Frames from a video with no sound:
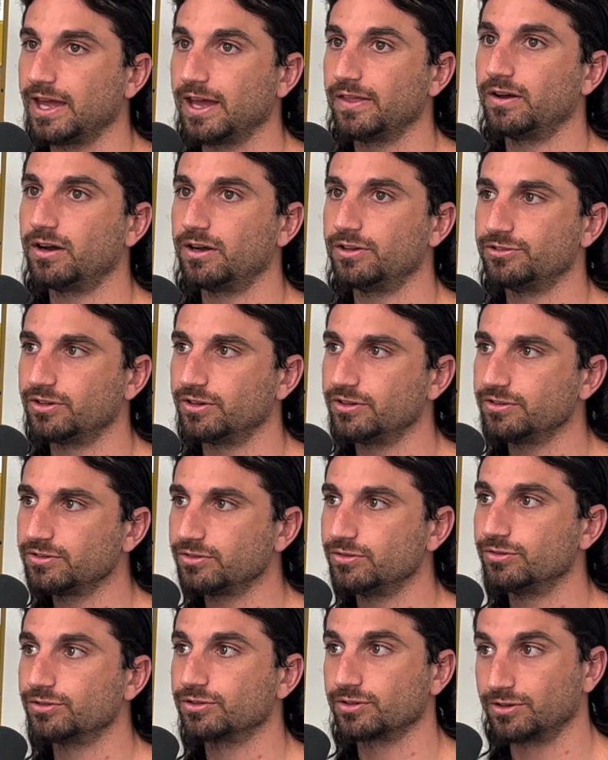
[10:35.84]
head honchos
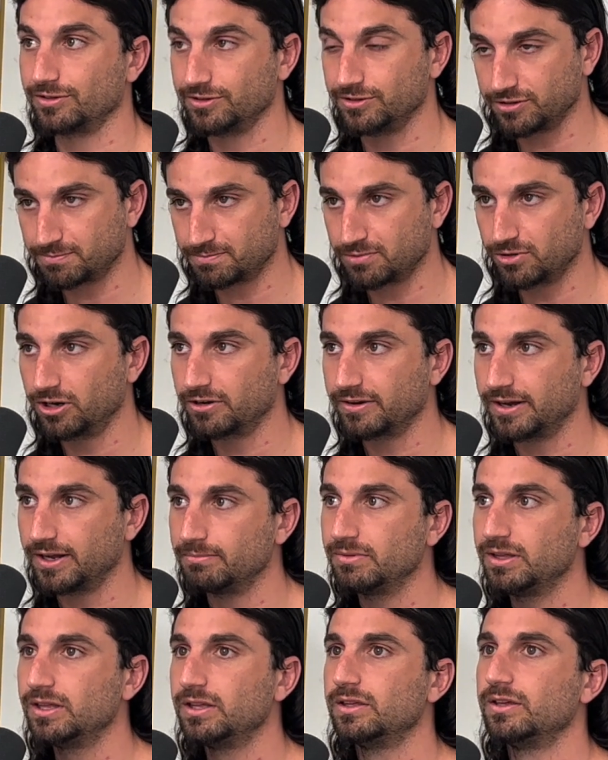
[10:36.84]
who started this
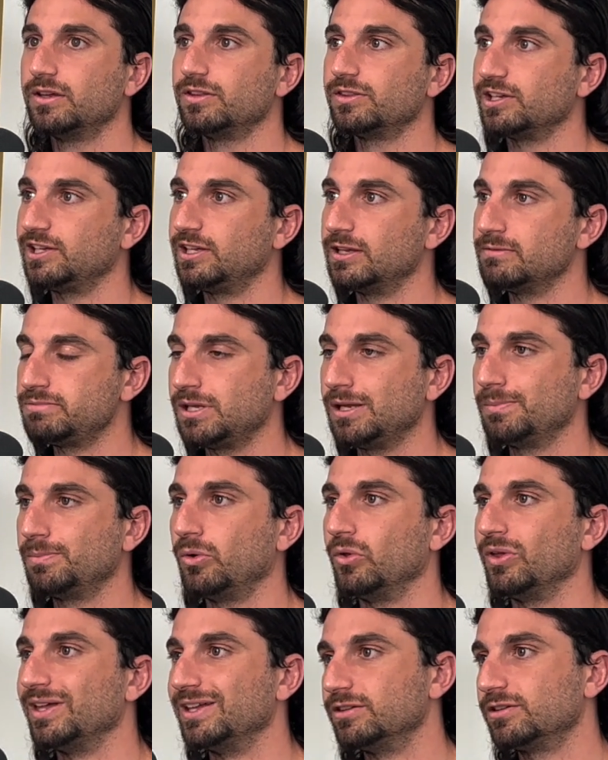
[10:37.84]
program to get
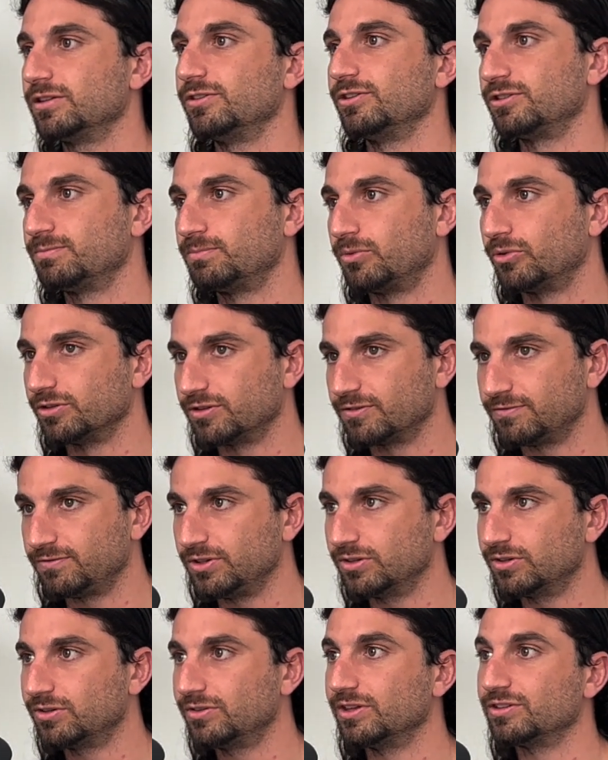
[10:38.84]
people into the sports
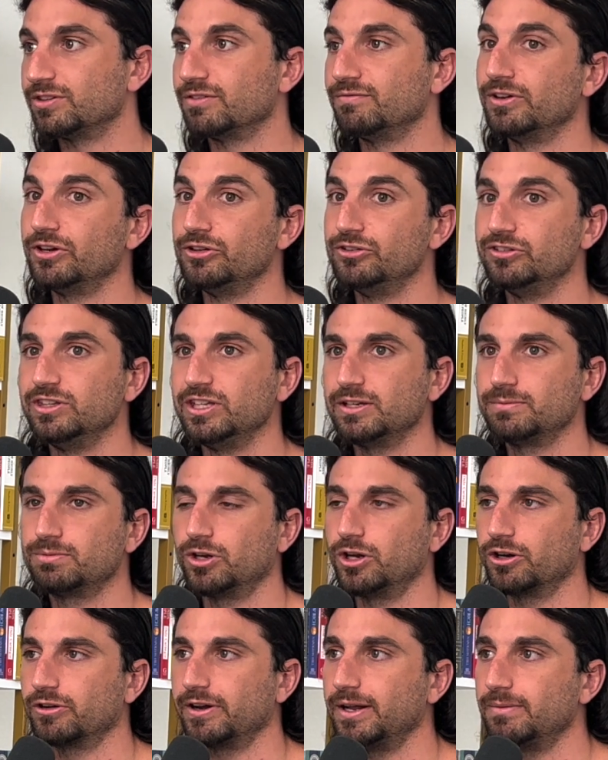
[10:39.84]
field. It's a very unique
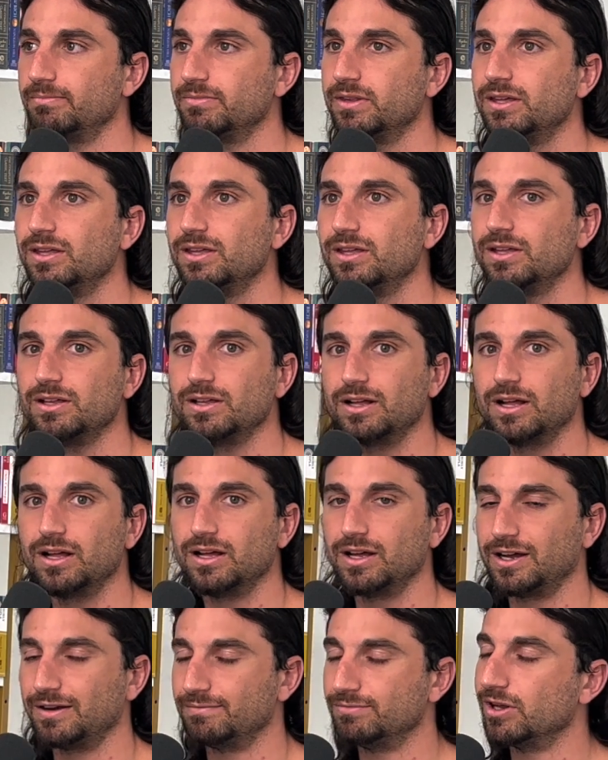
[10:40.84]
program.
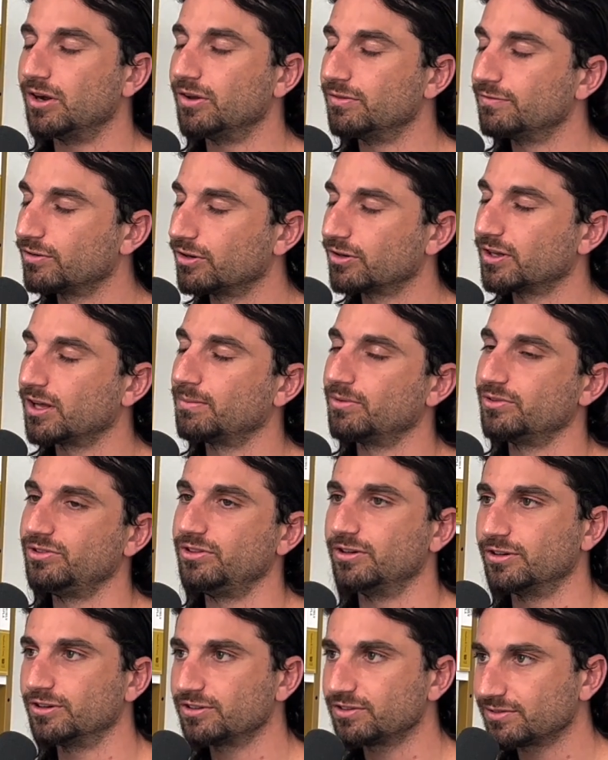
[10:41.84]
Uh, I've known for a couple
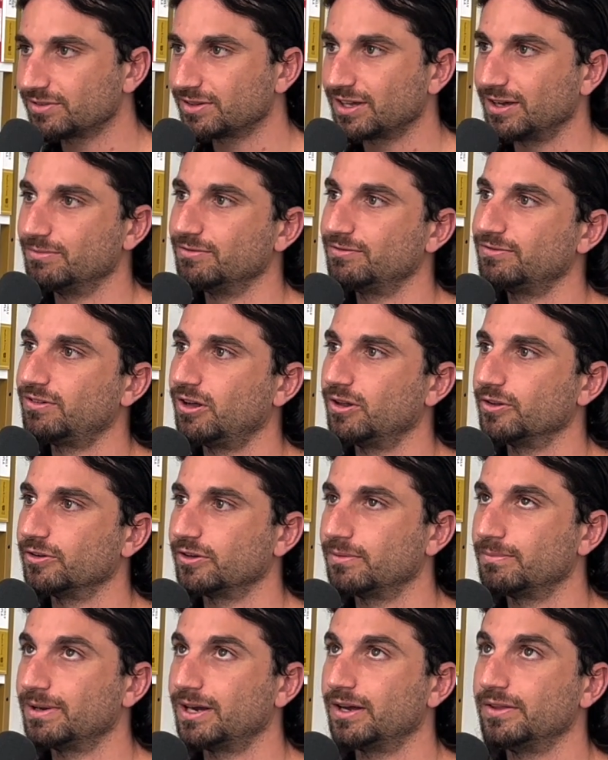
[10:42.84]
years. I've been
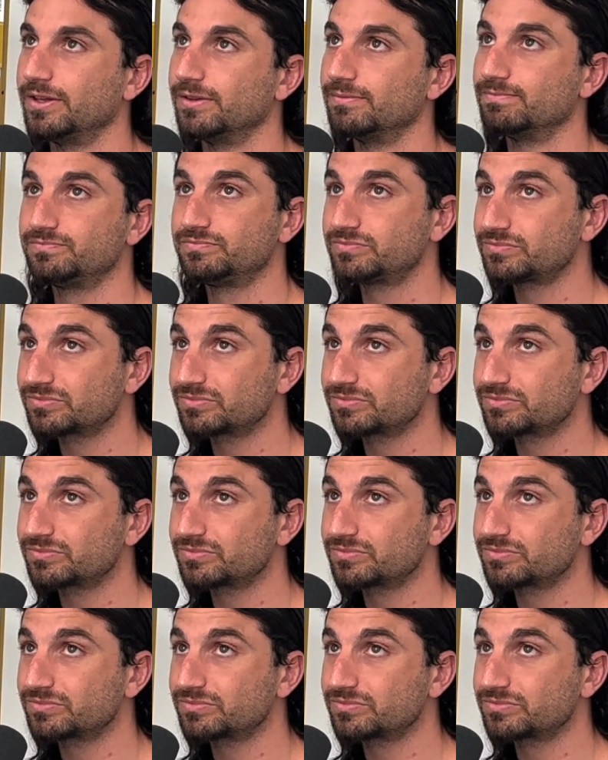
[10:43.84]
following about it